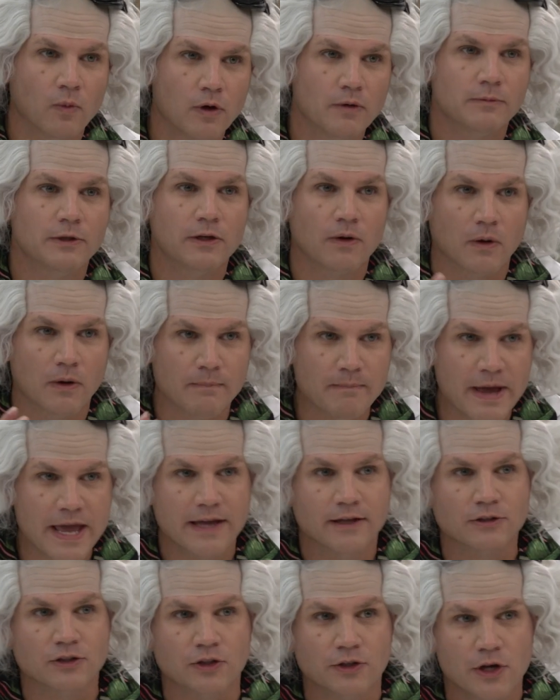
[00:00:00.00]
woman or
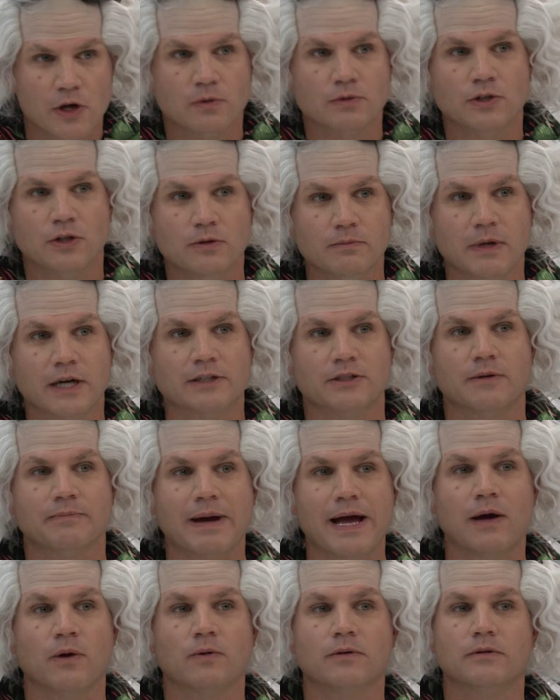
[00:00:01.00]
man should know too much
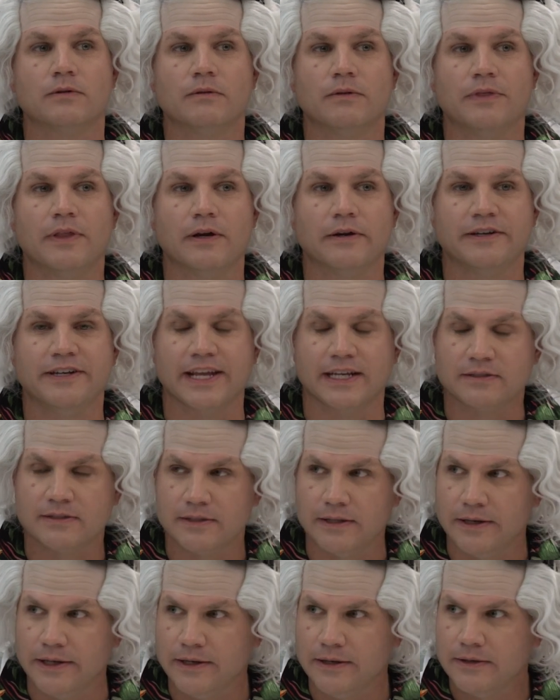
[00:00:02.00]
about their
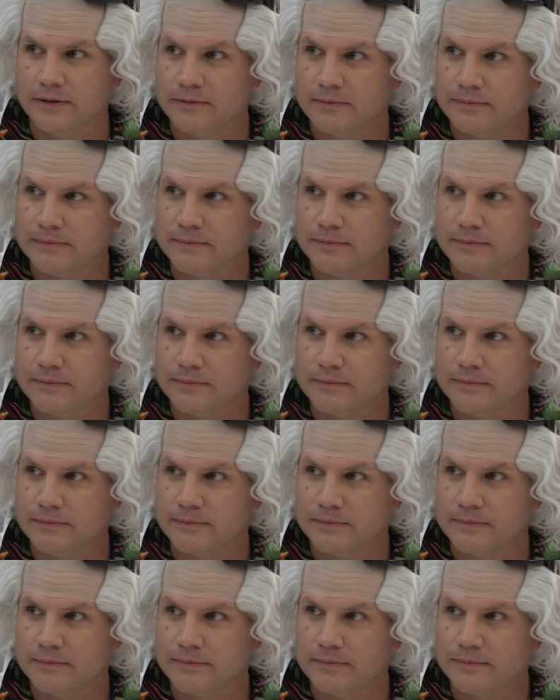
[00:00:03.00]
destiny.